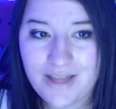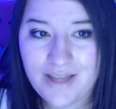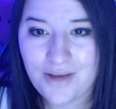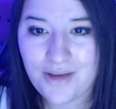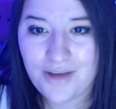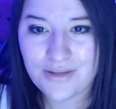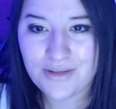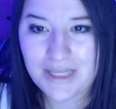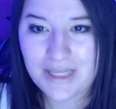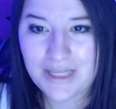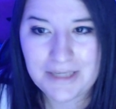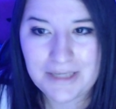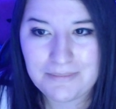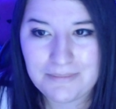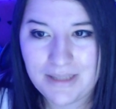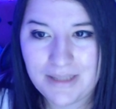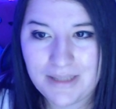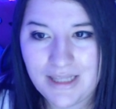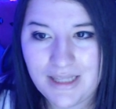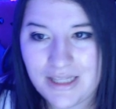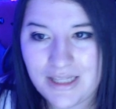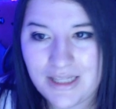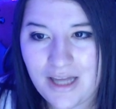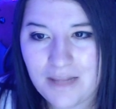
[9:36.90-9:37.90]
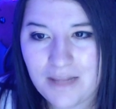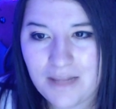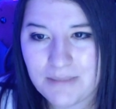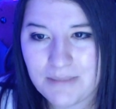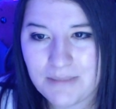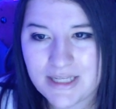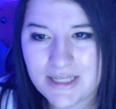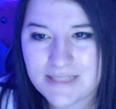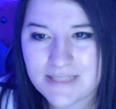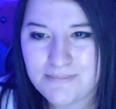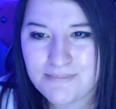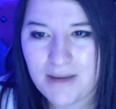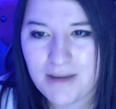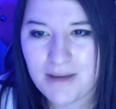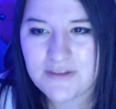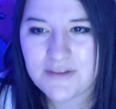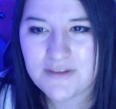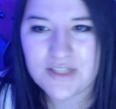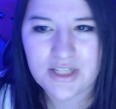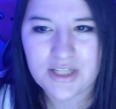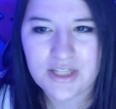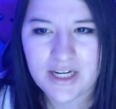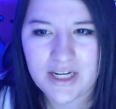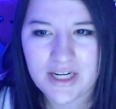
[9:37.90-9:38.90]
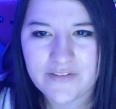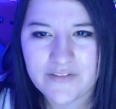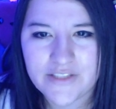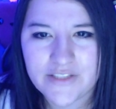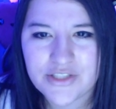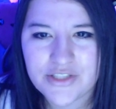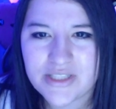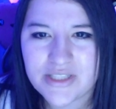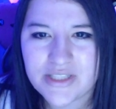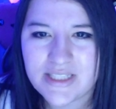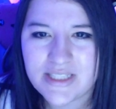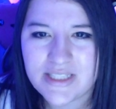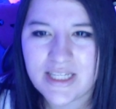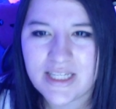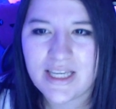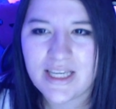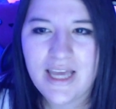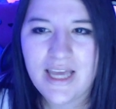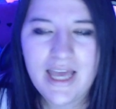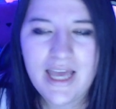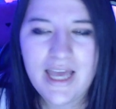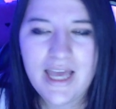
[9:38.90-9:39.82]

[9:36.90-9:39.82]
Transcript: like, completely not. I mean, his buffs are kind of interesting,